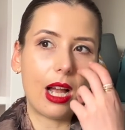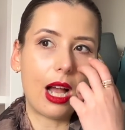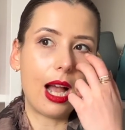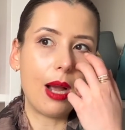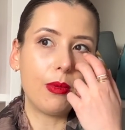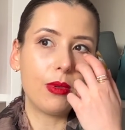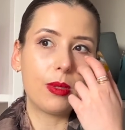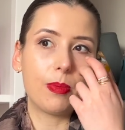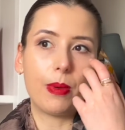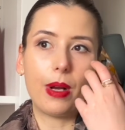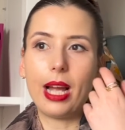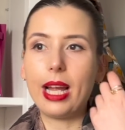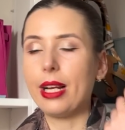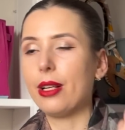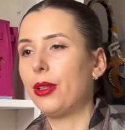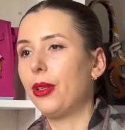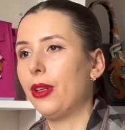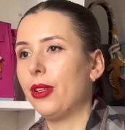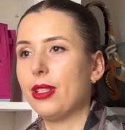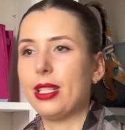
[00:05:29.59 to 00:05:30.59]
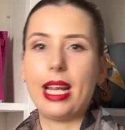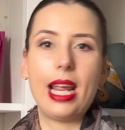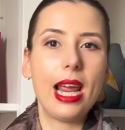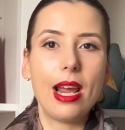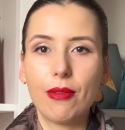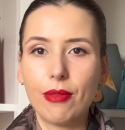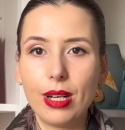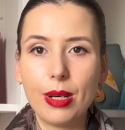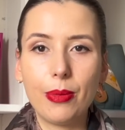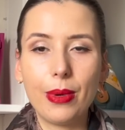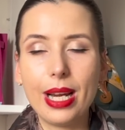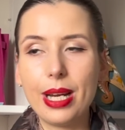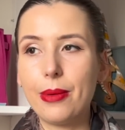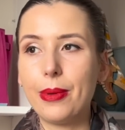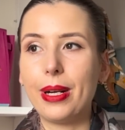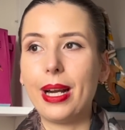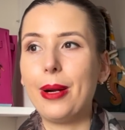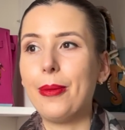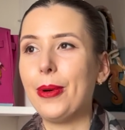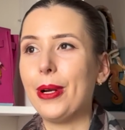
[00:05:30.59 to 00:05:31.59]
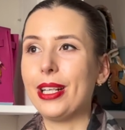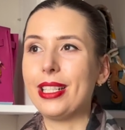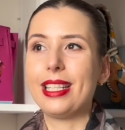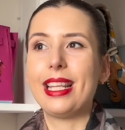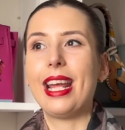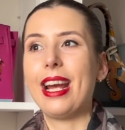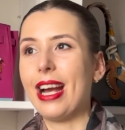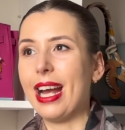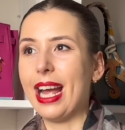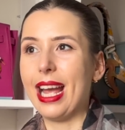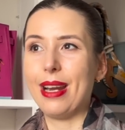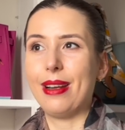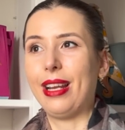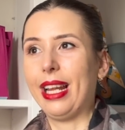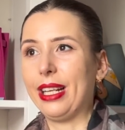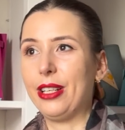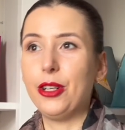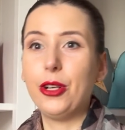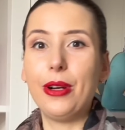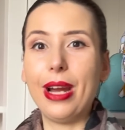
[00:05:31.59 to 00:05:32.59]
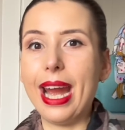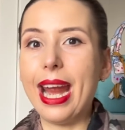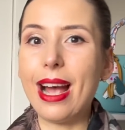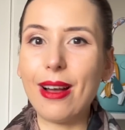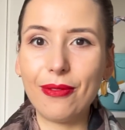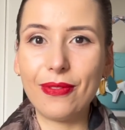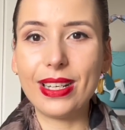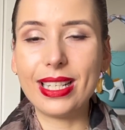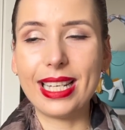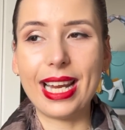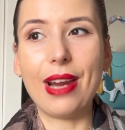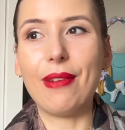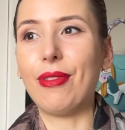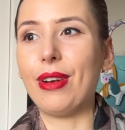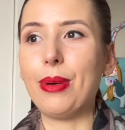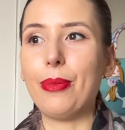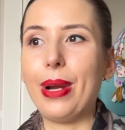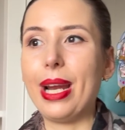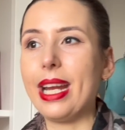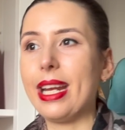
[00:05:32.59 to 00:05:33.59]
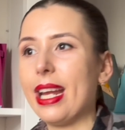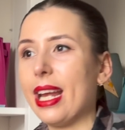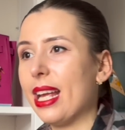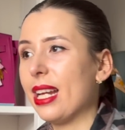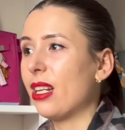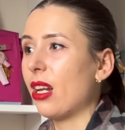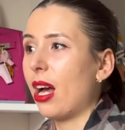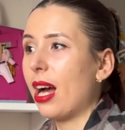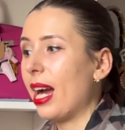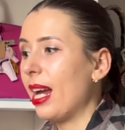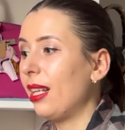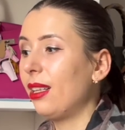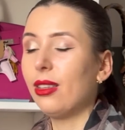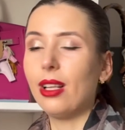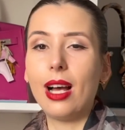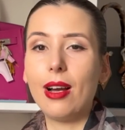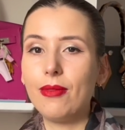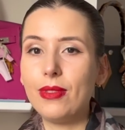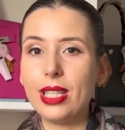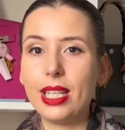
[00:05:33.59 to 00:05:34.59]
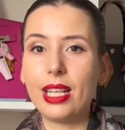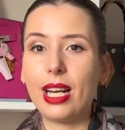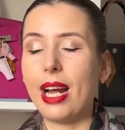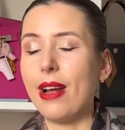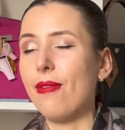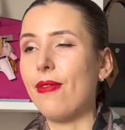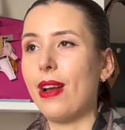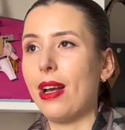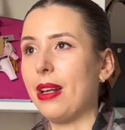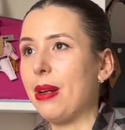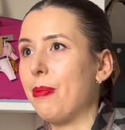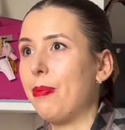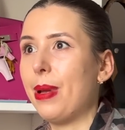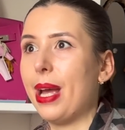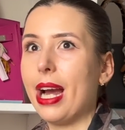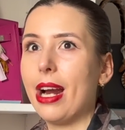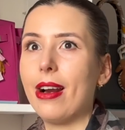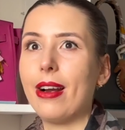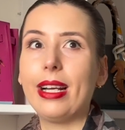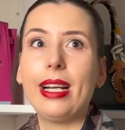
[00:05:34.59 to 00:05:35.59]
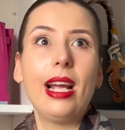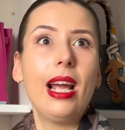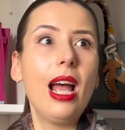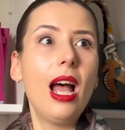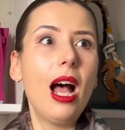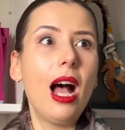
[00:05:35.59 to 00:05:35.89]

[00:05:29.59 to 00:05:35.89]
I was buying clothes every week when I worked there. I had like new outfits every weekend. I loved it. I felt empowered.